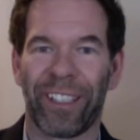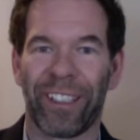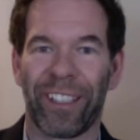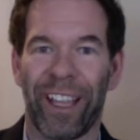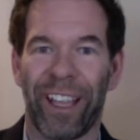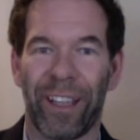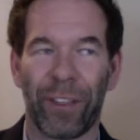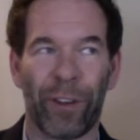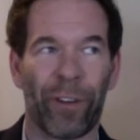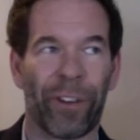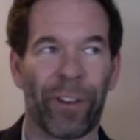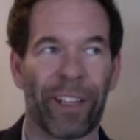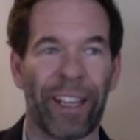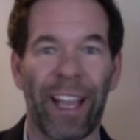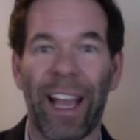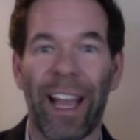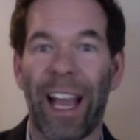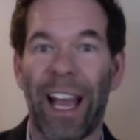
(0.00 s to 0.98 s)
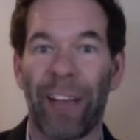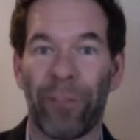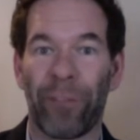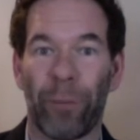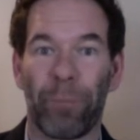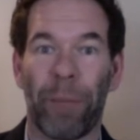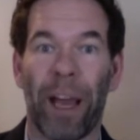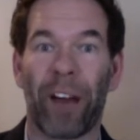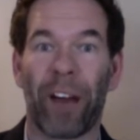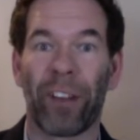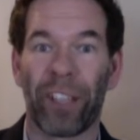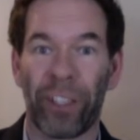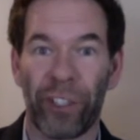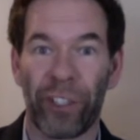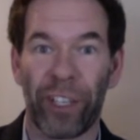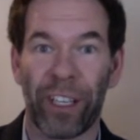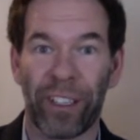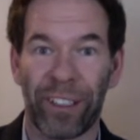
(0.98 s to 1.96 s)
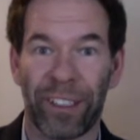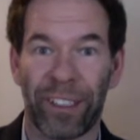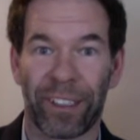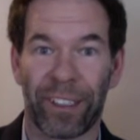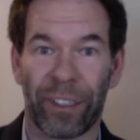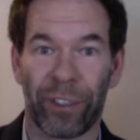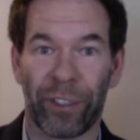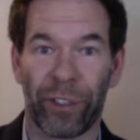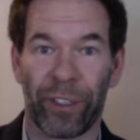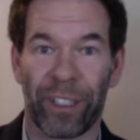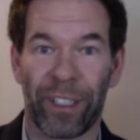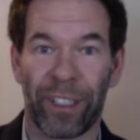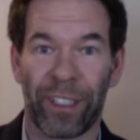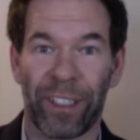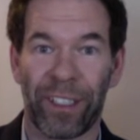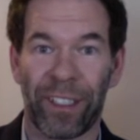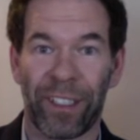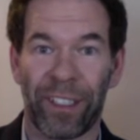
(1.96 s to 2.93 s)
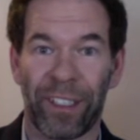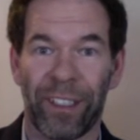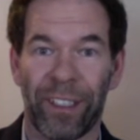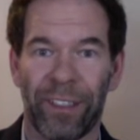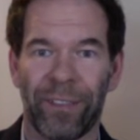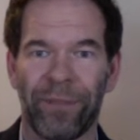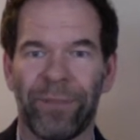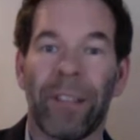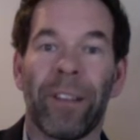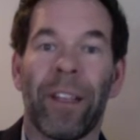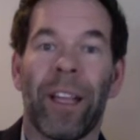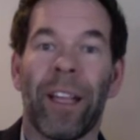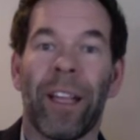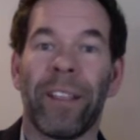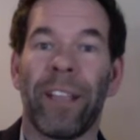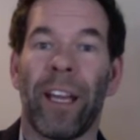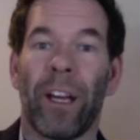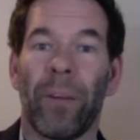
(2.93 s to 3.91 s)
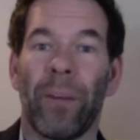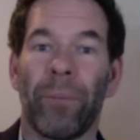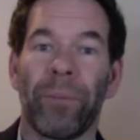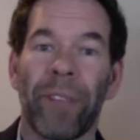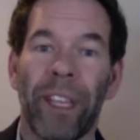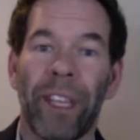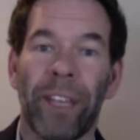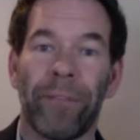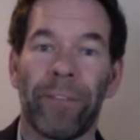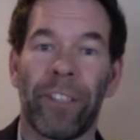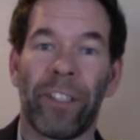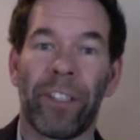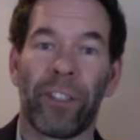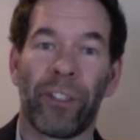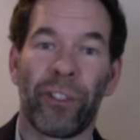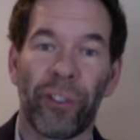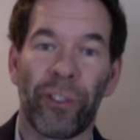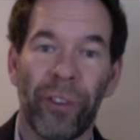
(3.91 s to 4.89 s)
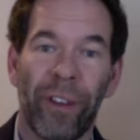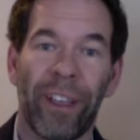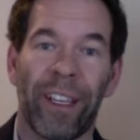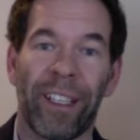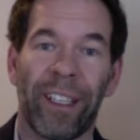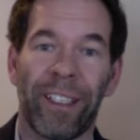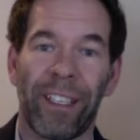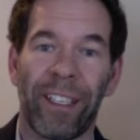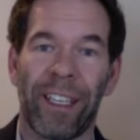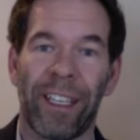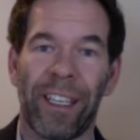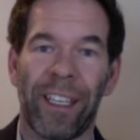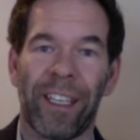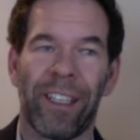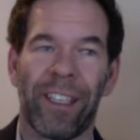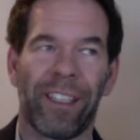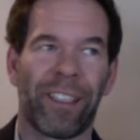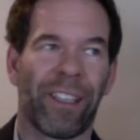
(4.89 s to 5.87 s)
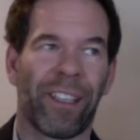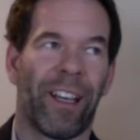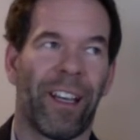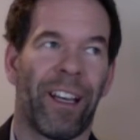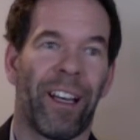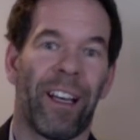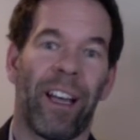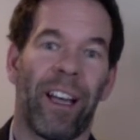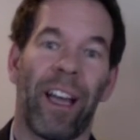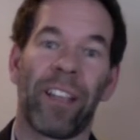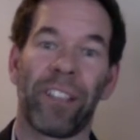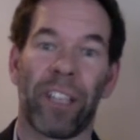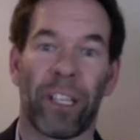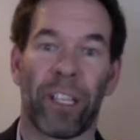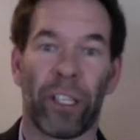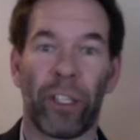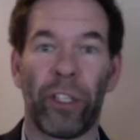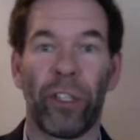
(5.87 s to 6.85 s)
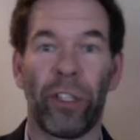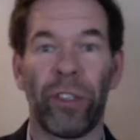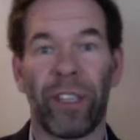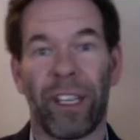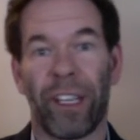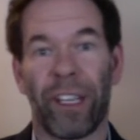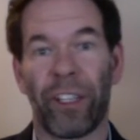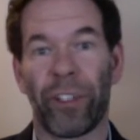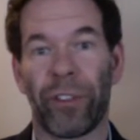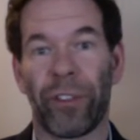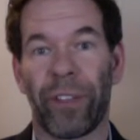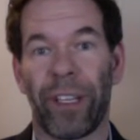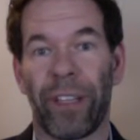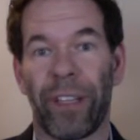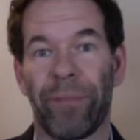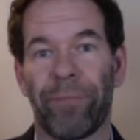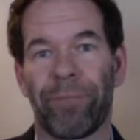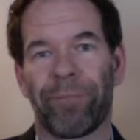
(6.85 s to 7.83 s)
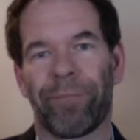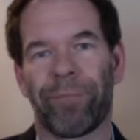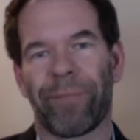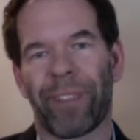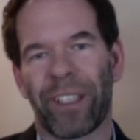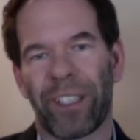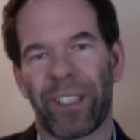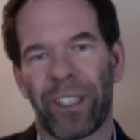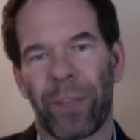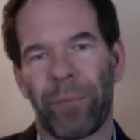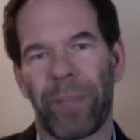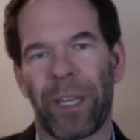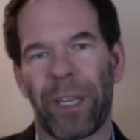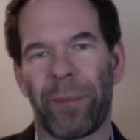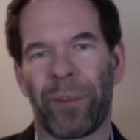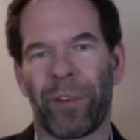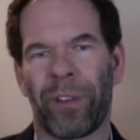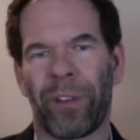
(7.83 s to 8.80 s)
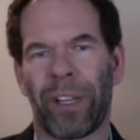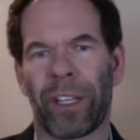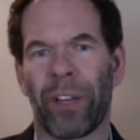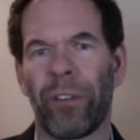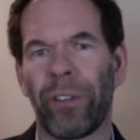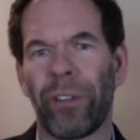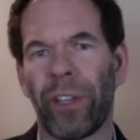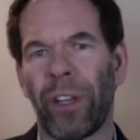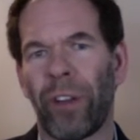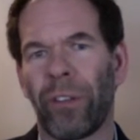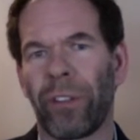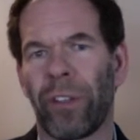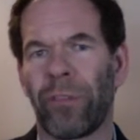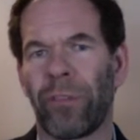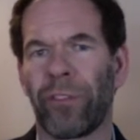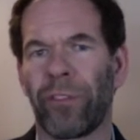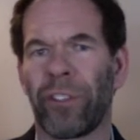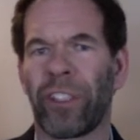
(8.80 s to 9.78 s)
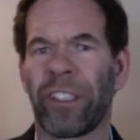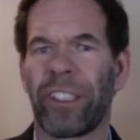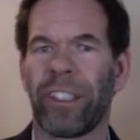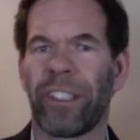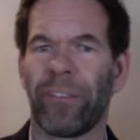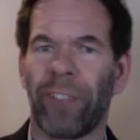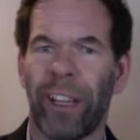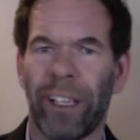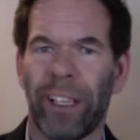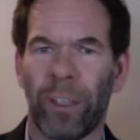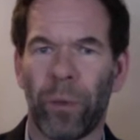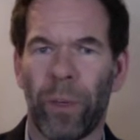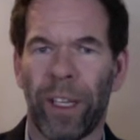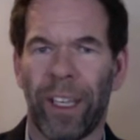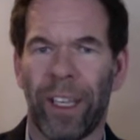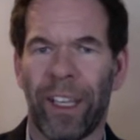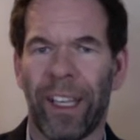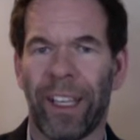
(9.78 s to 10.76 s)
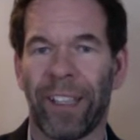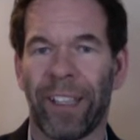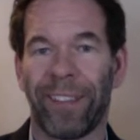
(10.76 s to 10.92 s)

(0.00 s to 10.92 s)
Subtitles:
that you already have about adjusting the joints. Now, if the joint has an acute injury, some people are like, oh no, don't adjust it right away, and